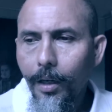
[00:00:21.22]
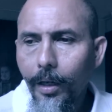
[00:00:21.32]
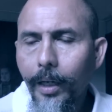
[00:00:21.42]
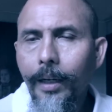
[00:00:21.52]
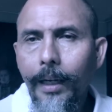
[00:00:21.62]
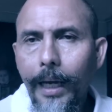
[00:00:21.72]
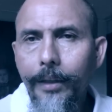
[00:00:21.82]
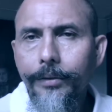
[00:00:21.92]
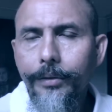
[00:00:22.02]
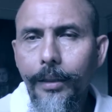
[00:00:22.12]
In
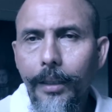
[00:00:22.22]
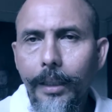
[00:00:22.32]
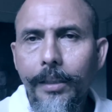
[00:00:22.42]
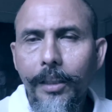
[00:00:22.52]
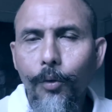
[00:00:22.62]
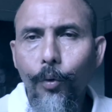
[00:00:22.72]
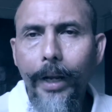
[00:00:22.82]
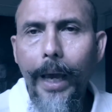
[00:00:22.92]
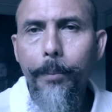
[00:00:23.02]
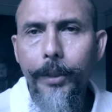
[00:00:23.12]
life, it's not what
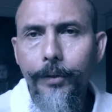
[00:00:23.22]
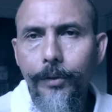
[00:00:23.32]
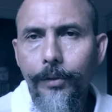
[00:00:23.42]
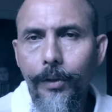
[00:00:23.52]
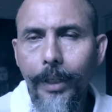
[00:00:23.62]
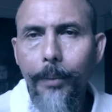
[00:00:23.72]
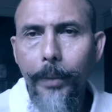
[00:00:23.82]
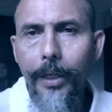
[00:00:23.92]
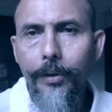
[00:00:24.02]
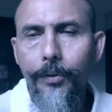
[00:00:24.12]
happened that
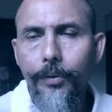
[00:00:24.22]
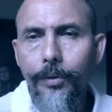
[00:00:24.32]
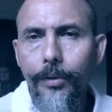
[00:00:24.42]
matters,